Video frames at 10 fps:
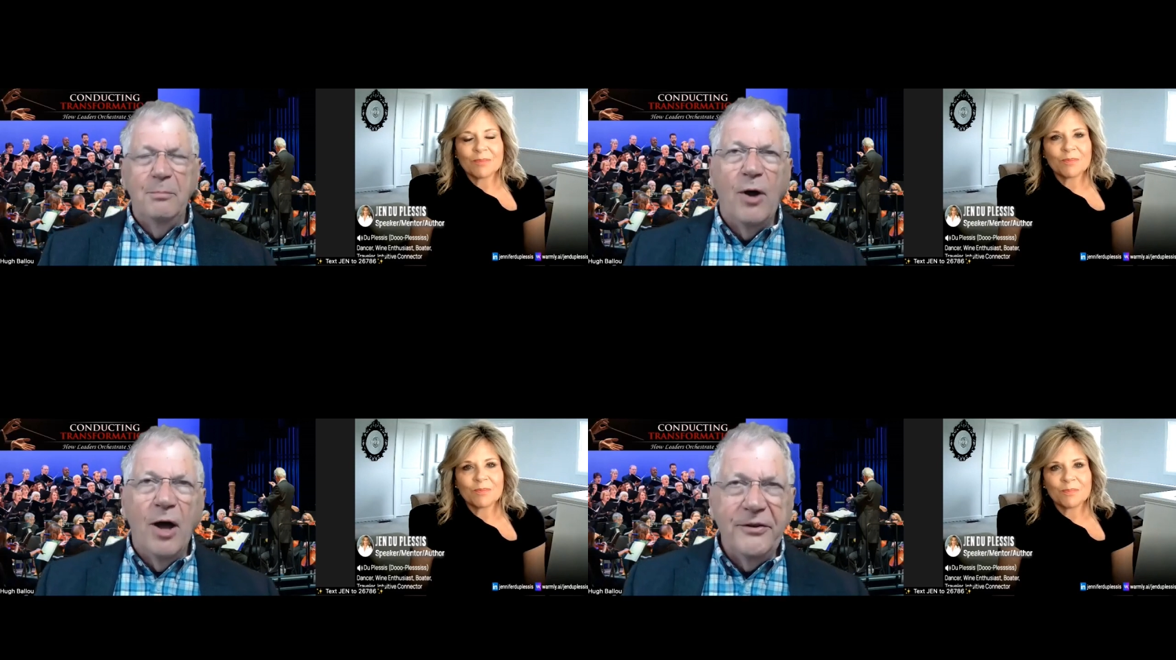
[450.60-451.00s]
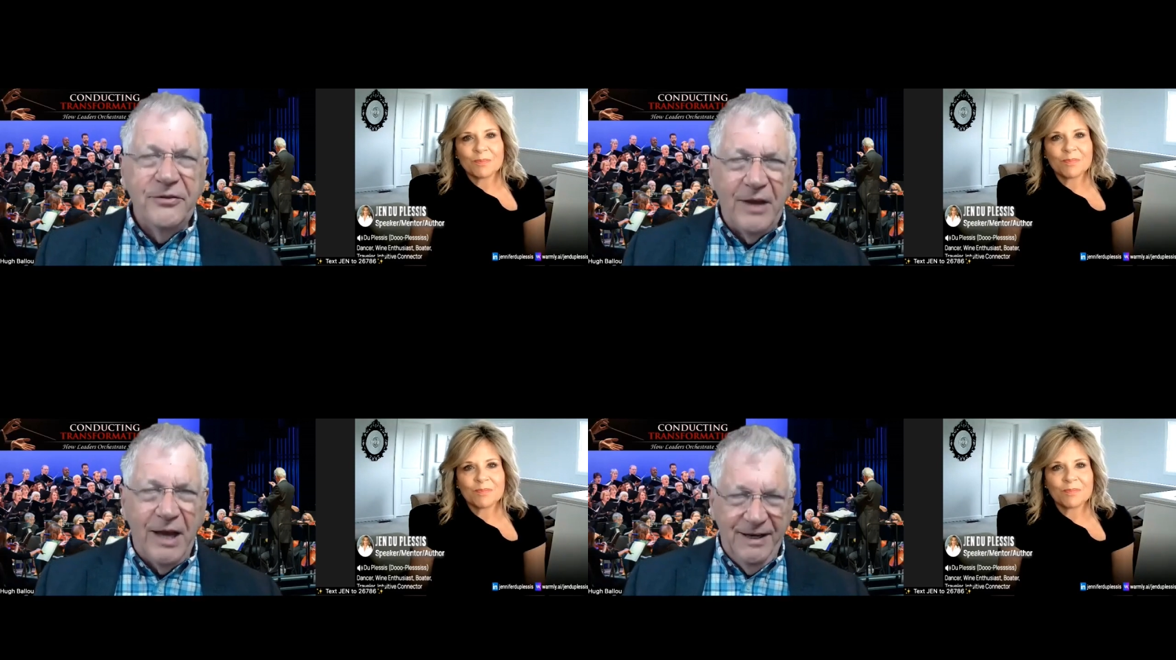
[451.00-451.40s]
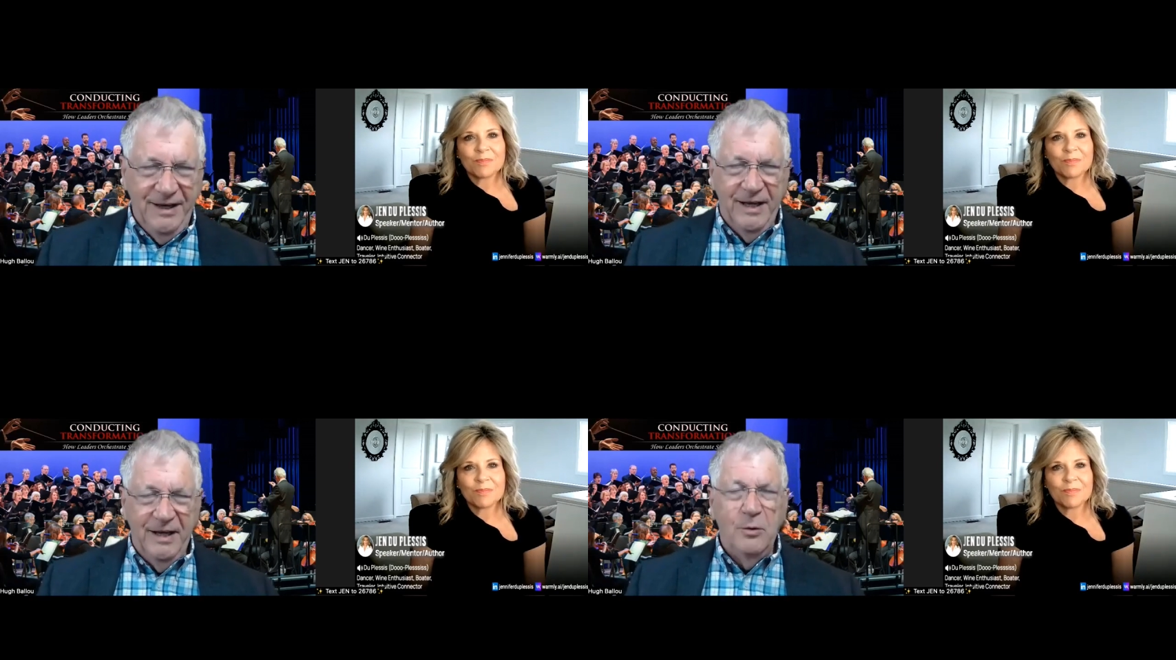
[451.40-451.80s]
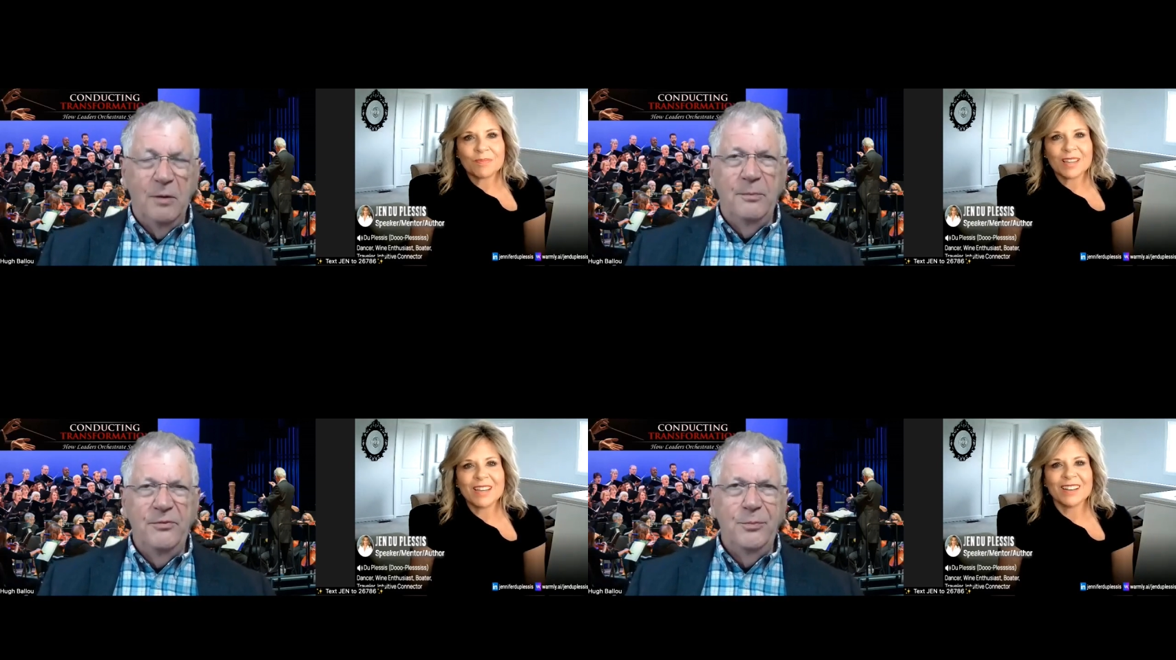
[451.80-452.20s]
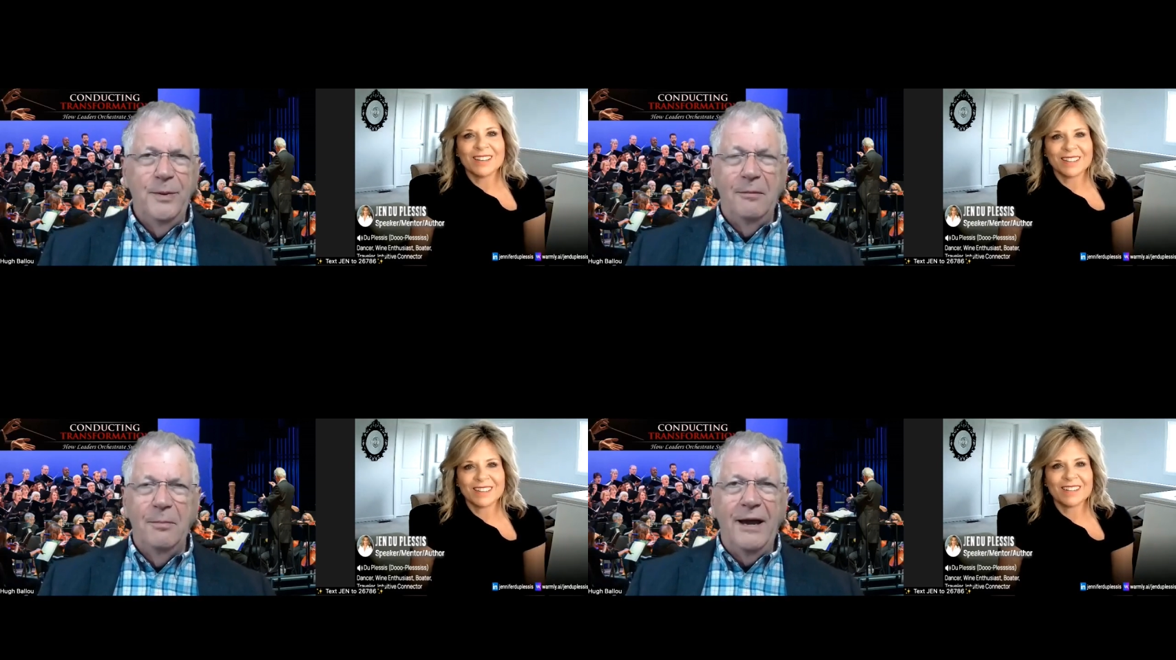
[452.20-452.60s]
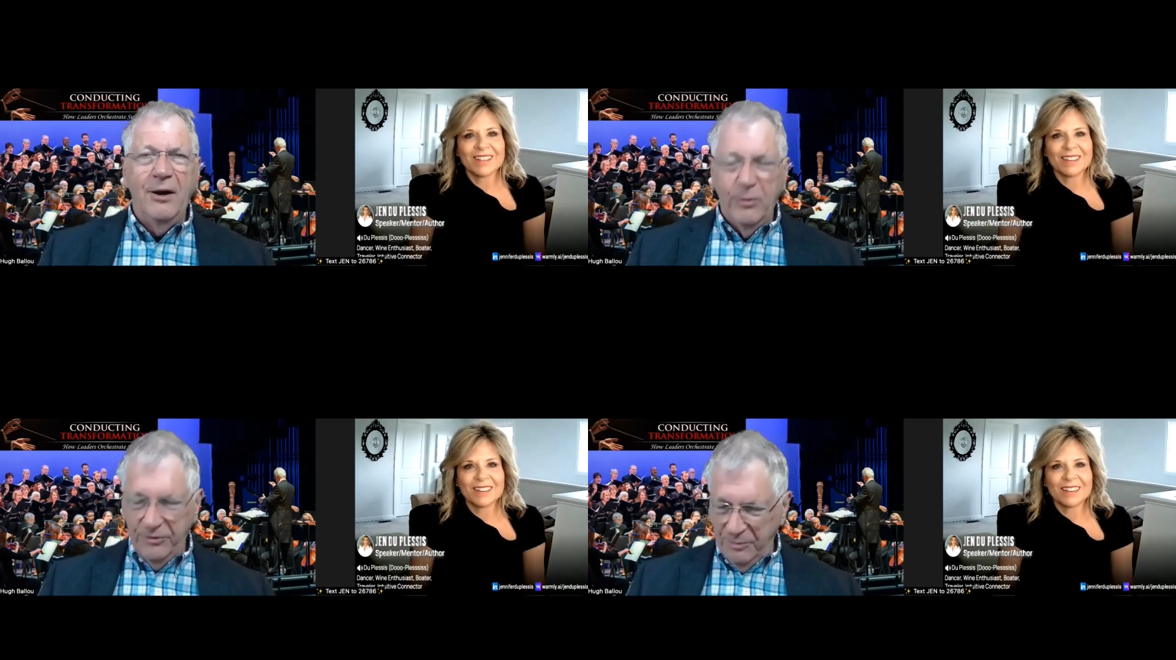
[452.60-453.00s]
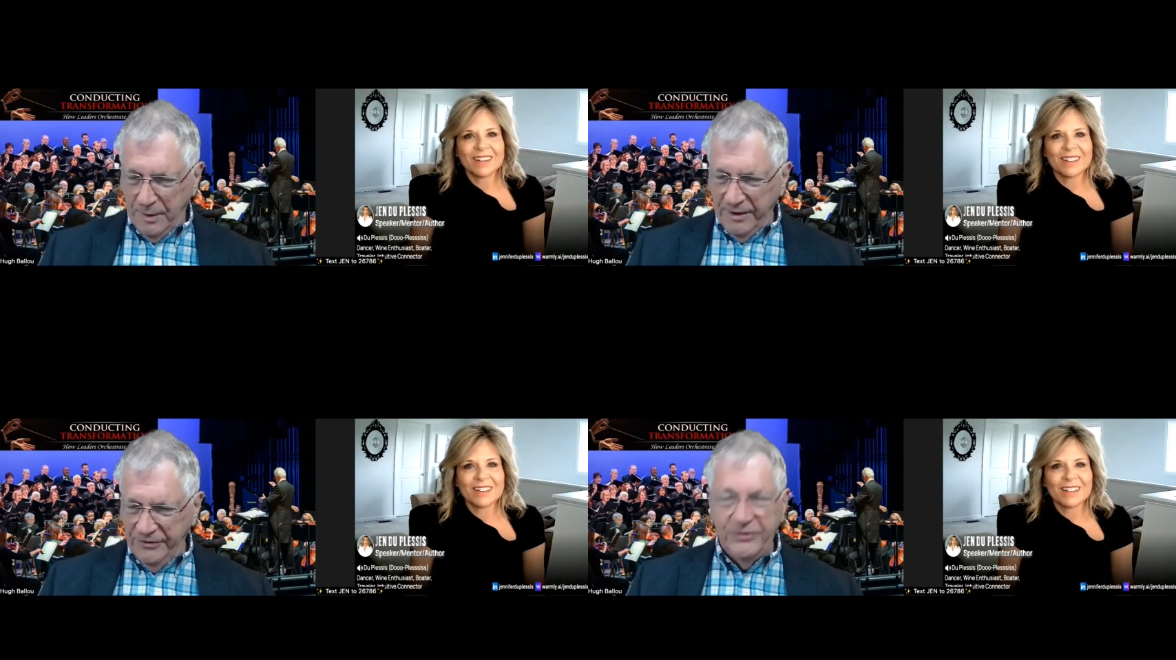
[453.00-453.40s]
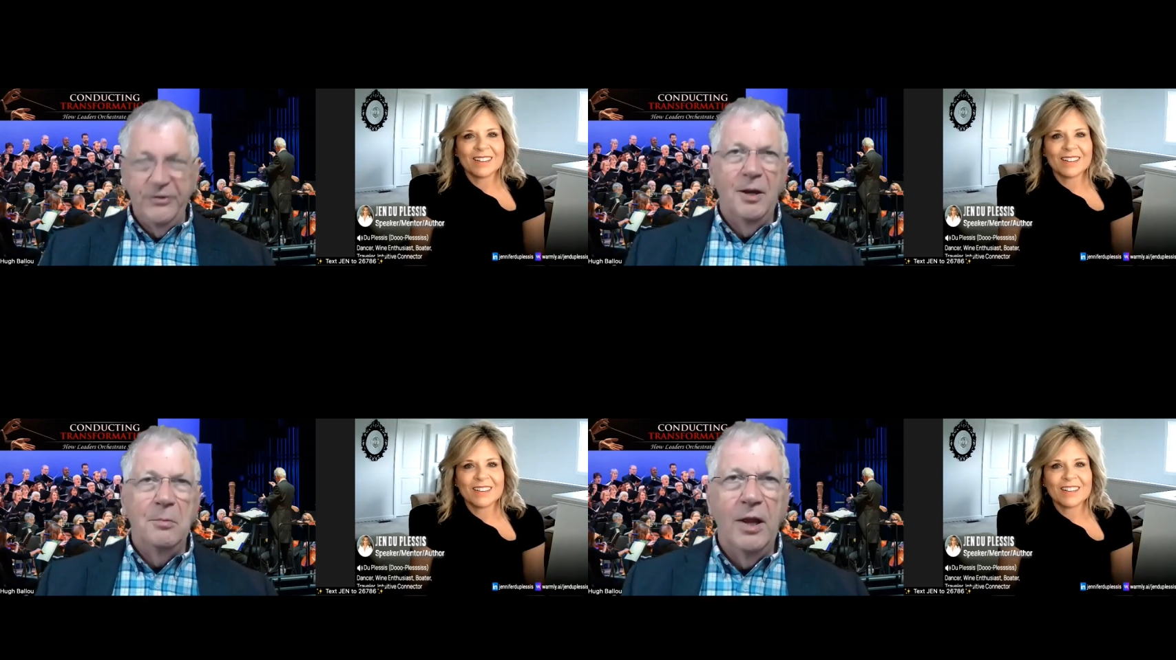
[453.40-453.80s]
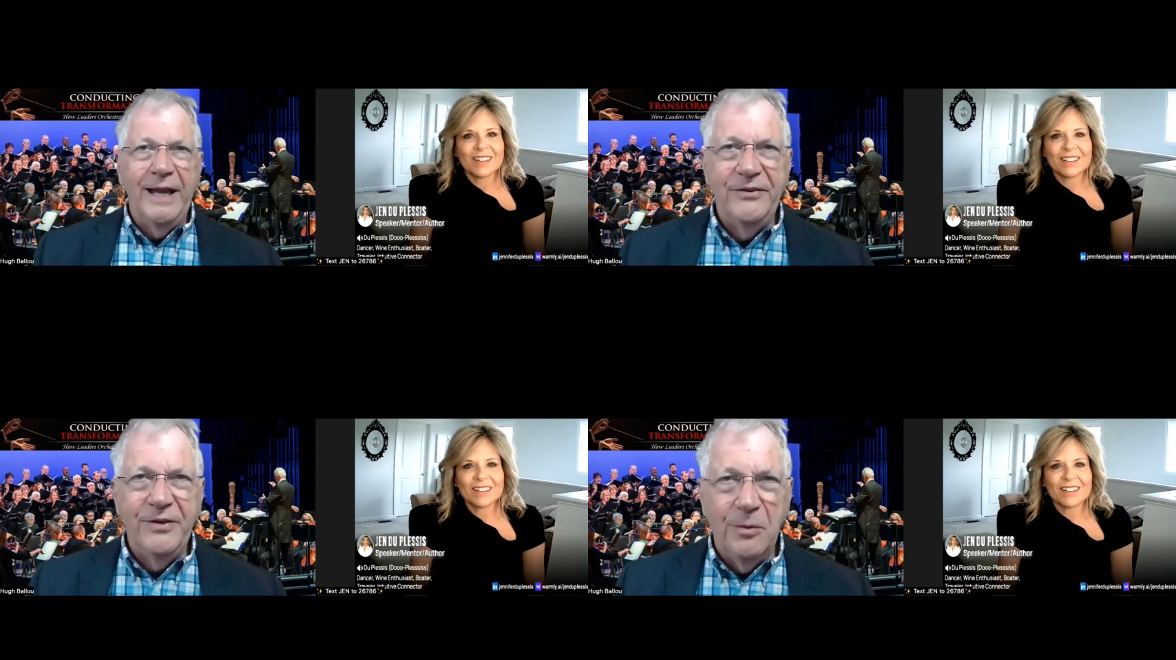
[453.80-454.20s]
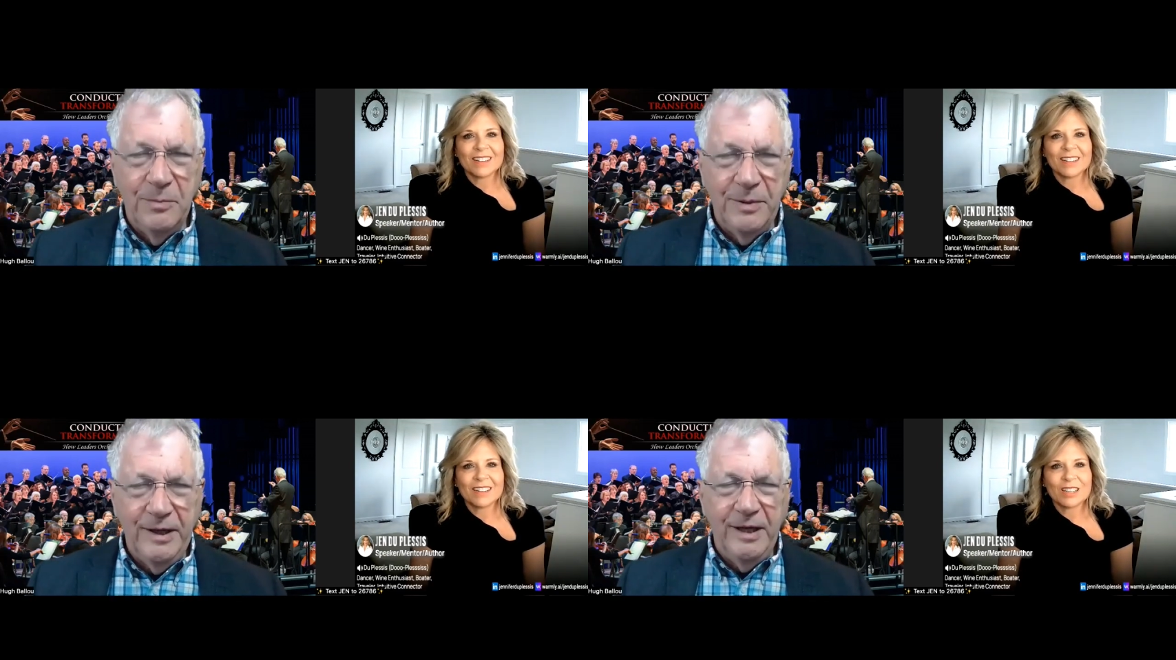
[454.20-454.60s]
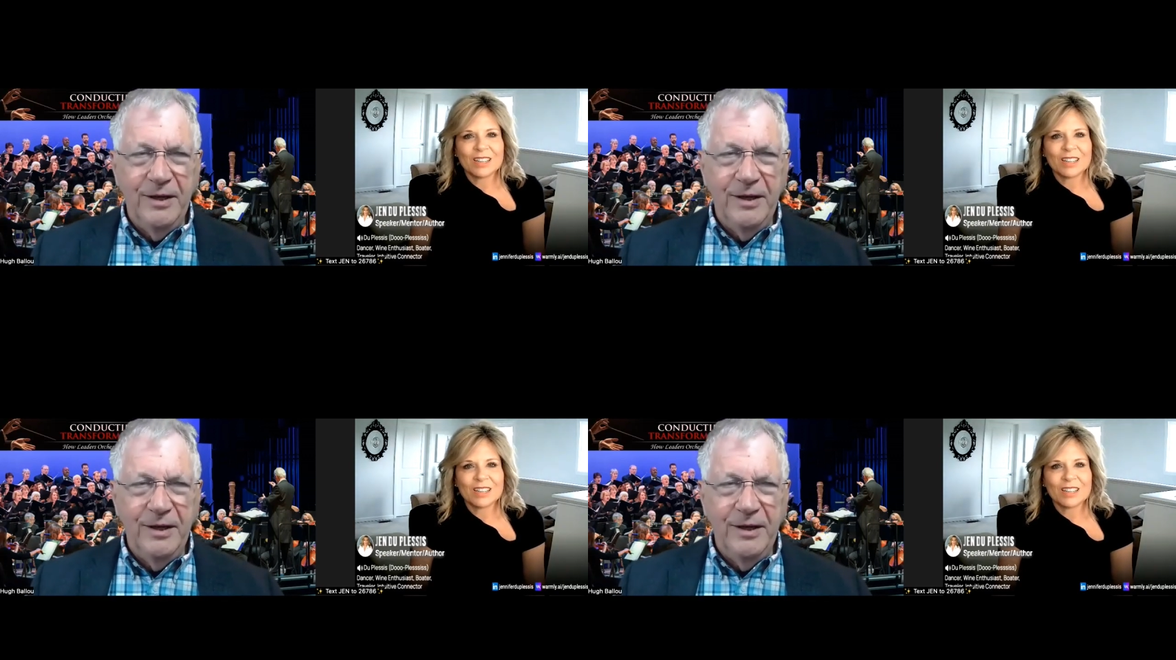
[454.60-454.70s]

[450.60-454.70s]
Speaker 1: boss idea. Well, spell backwards, boss is double S O B.